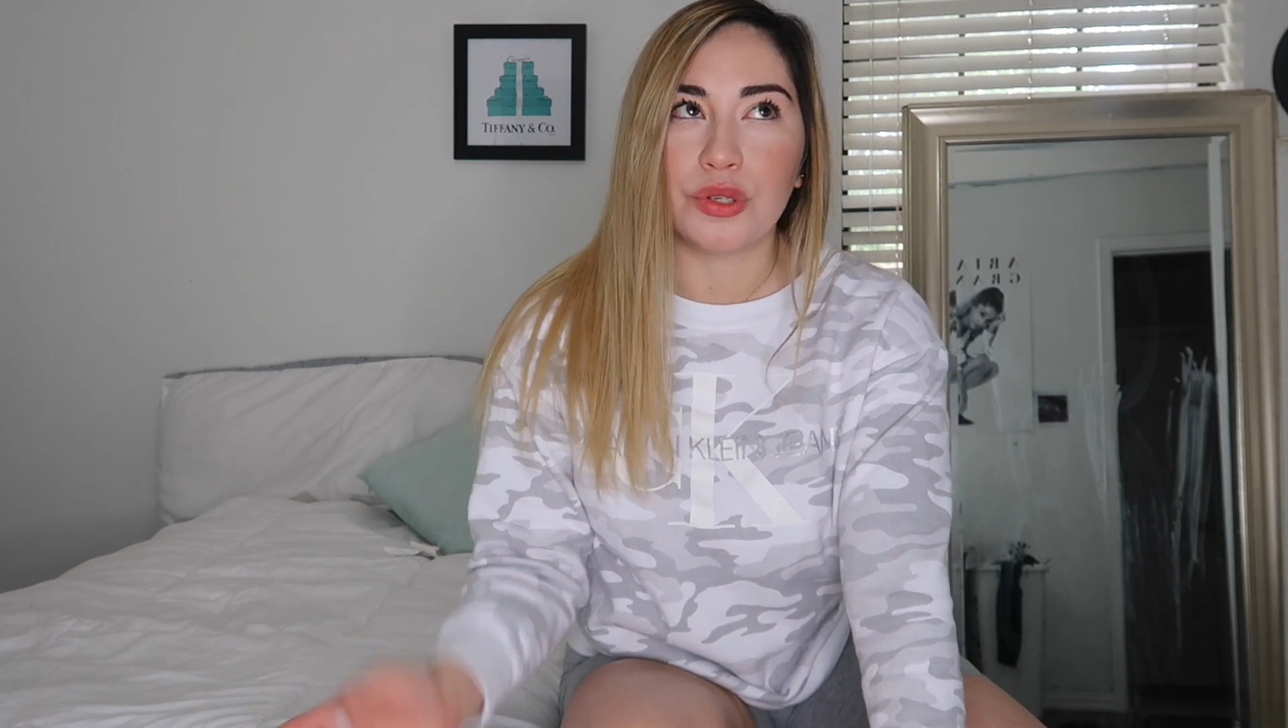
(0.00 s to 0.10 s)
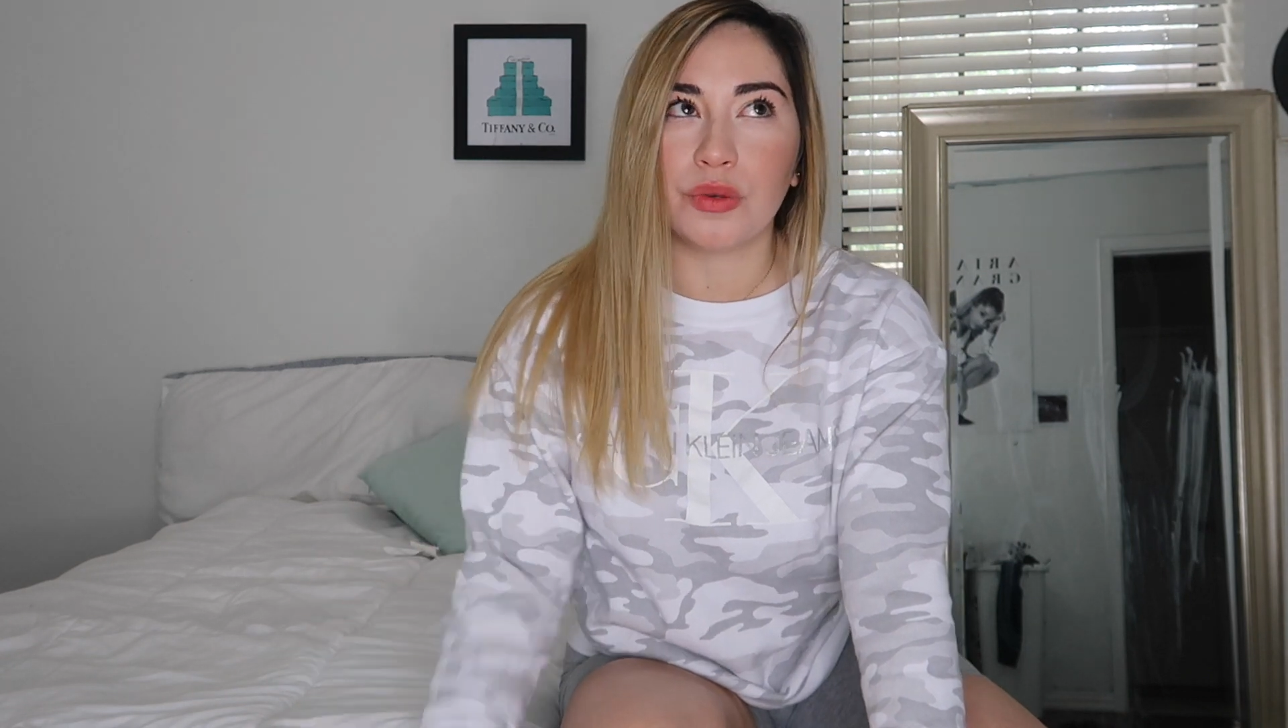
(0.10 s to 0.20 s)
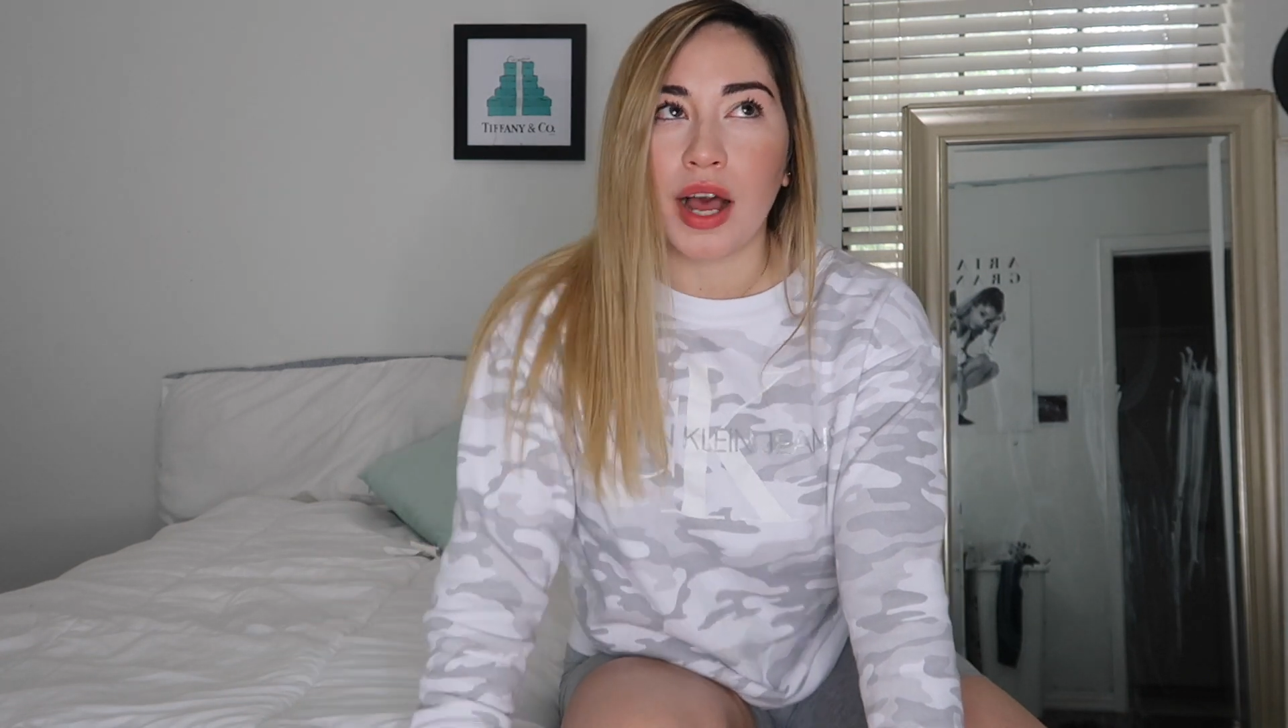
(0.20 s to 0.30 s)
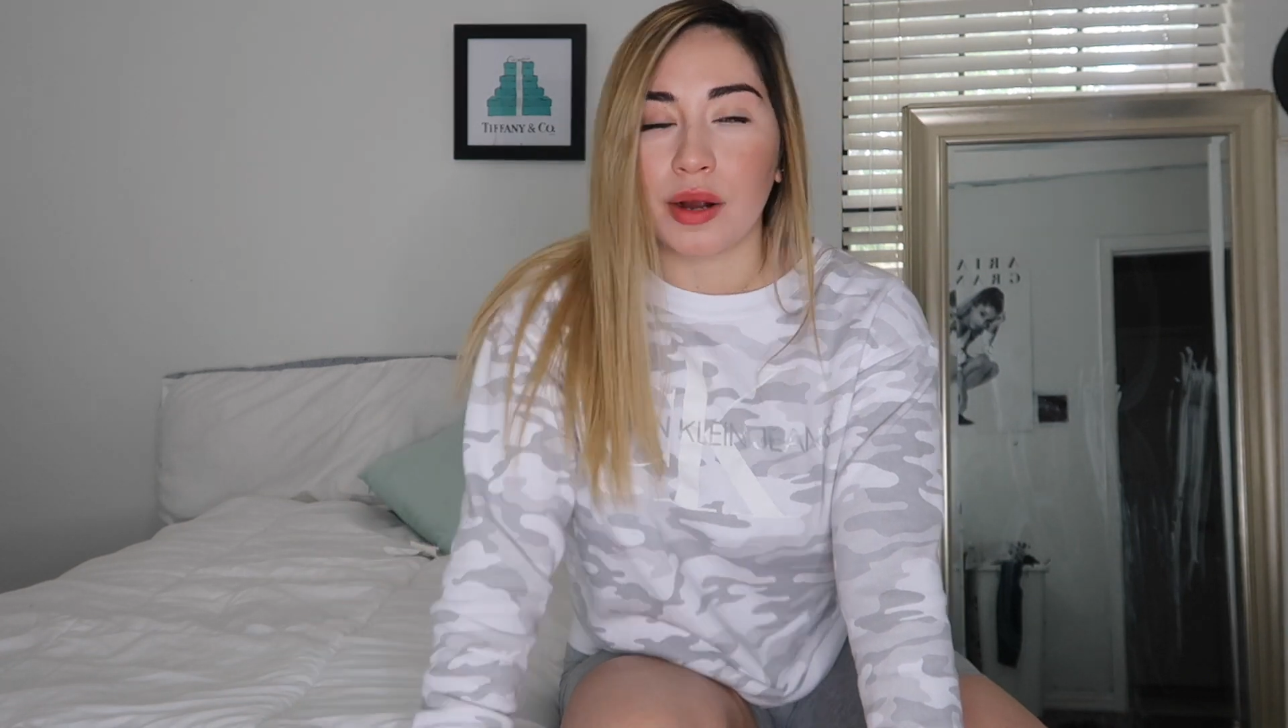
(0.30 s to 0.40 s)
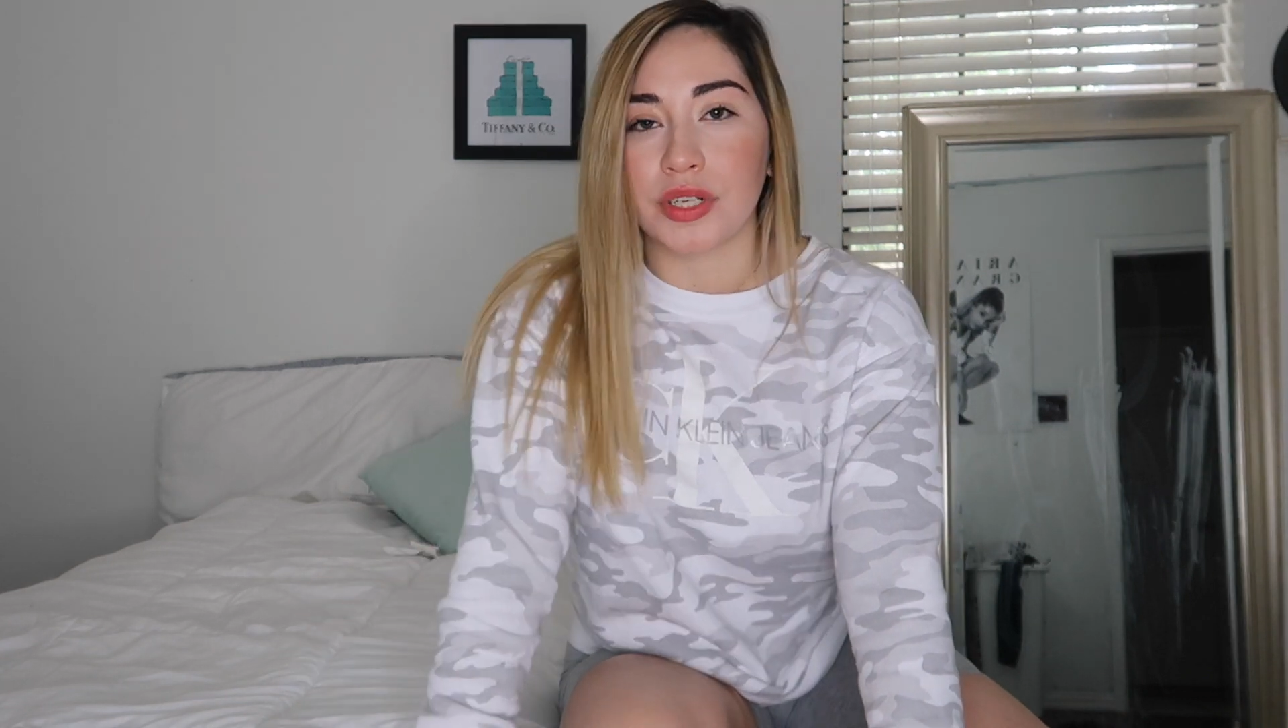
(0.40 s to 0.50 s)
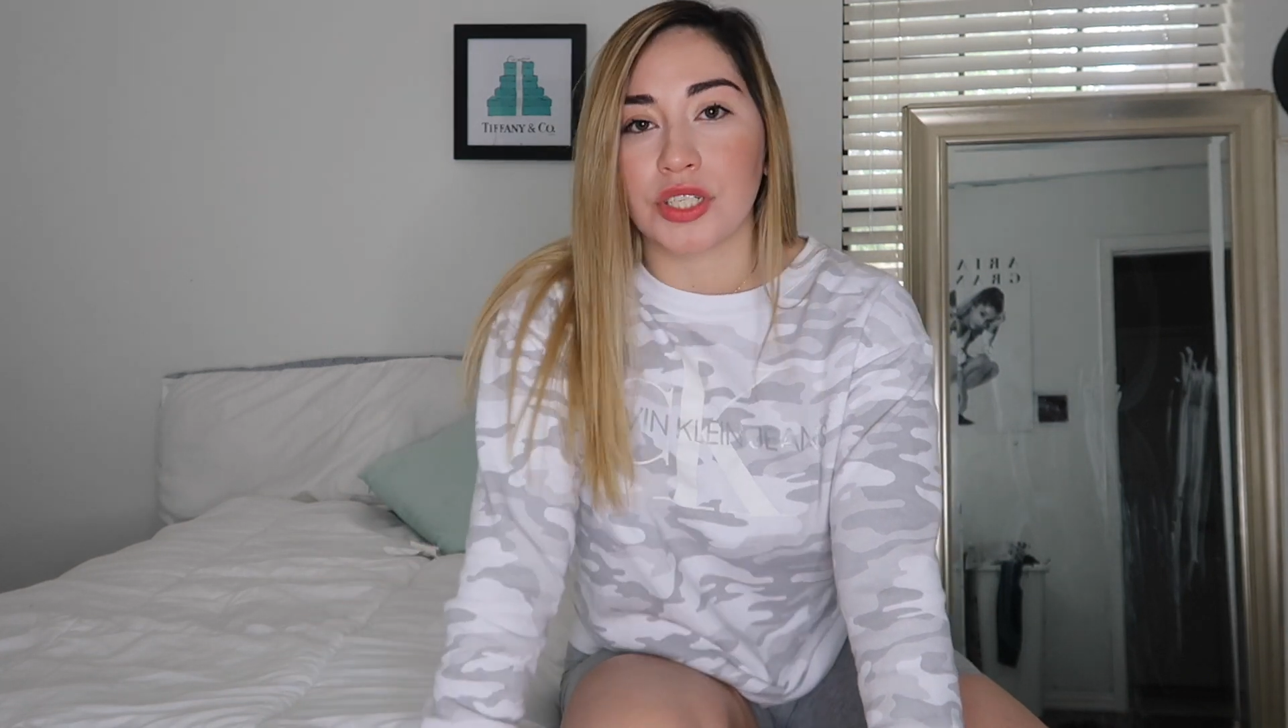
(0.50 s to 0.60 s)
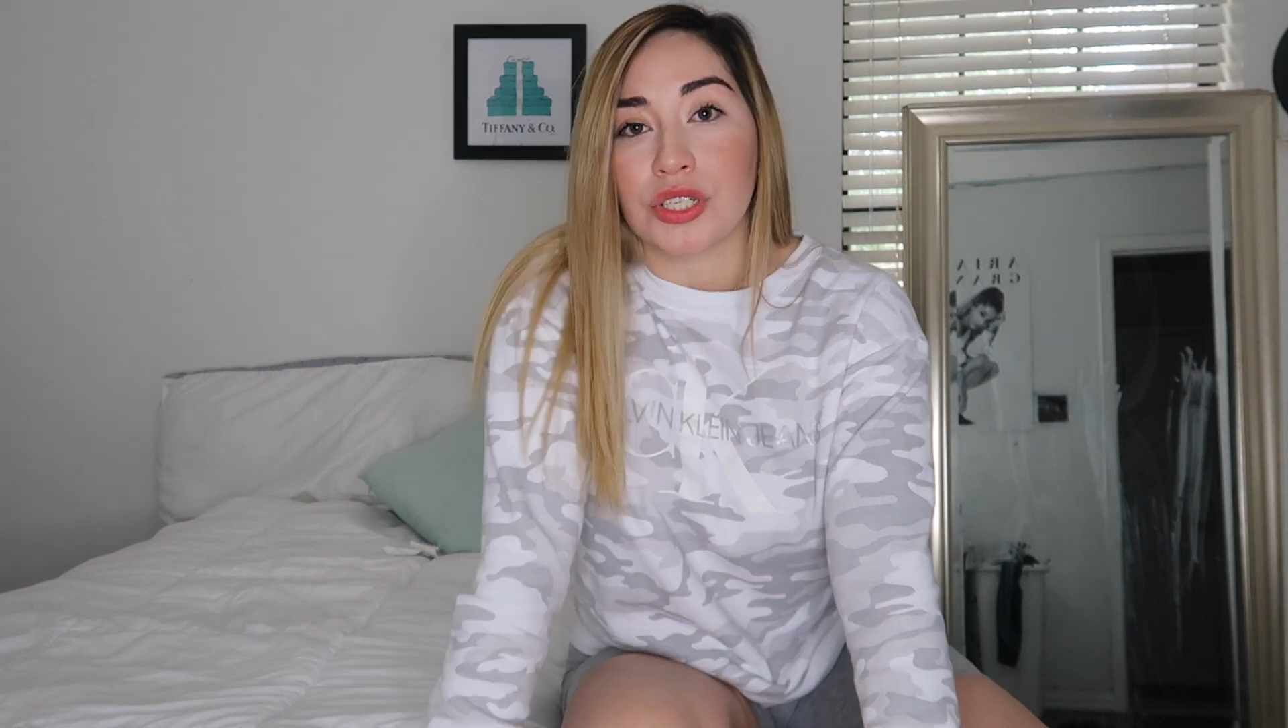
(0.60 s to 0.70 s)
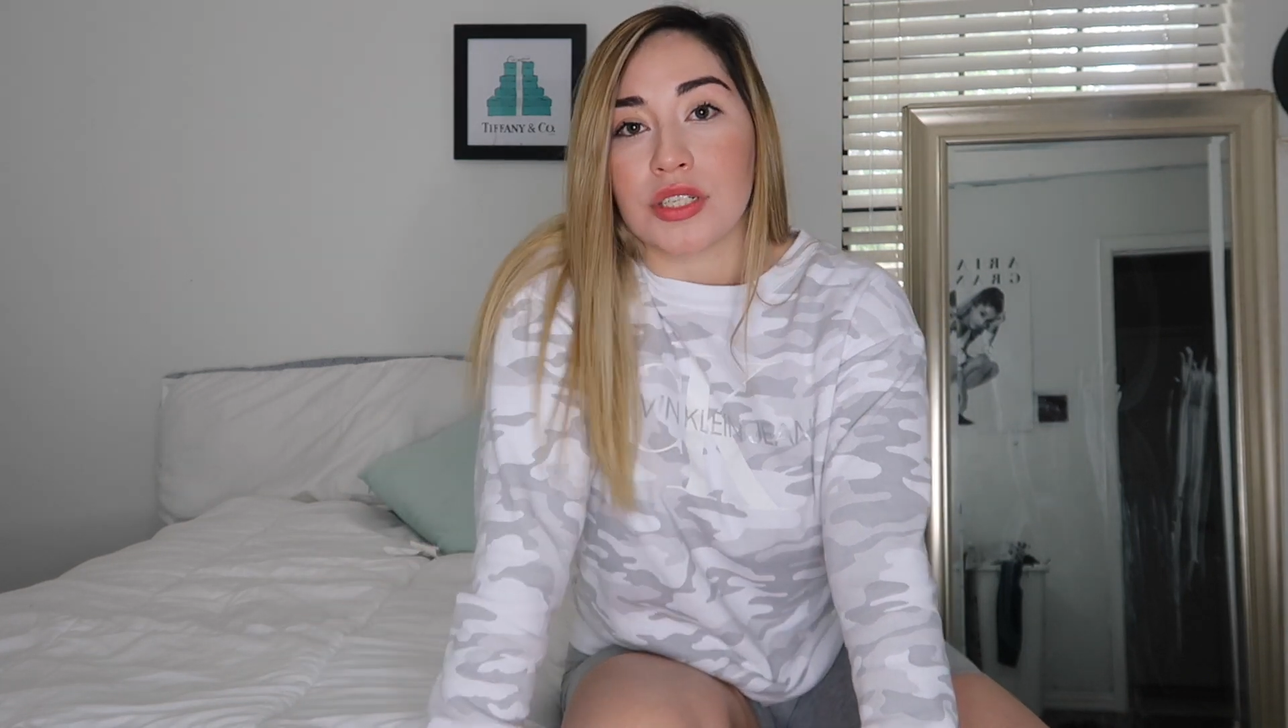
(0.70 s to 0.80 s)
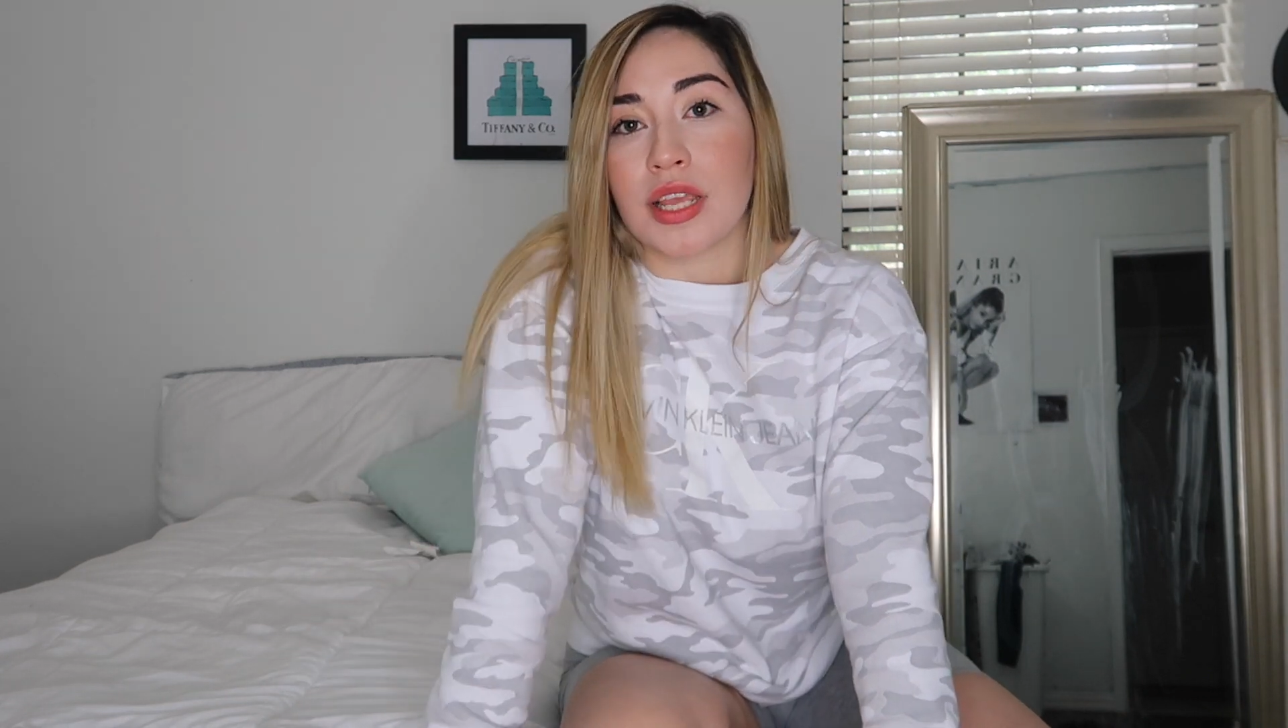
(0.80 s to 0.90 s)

2 hours just